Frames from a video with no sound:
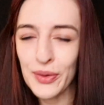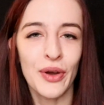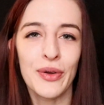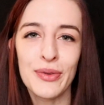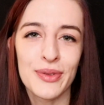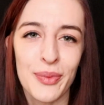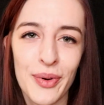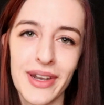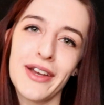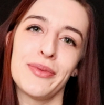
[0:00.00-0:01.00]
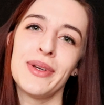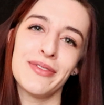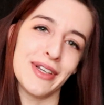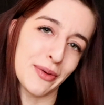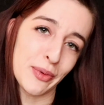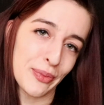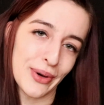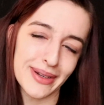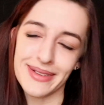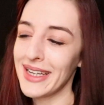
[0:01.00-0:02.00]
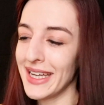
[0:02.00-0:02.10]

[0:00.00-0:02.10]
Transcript: knows what next week's video will bring.